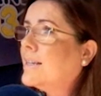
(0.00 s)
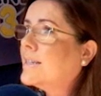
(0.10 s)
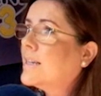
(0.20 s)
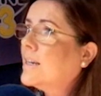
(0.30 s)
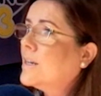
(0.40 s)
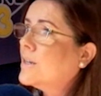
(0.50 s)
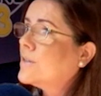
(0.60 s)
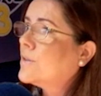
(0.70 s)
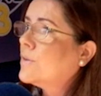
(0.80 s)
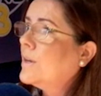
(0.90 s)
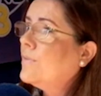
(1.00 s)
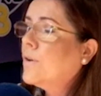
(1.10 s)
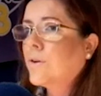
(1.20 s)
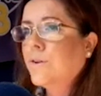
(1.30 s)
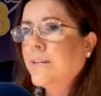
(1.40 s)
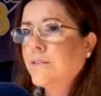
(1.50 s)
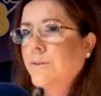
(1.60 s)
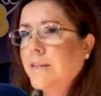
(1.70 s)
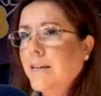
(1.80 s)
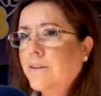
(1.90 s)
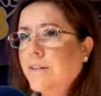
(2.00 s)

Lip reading: And so if you're going into a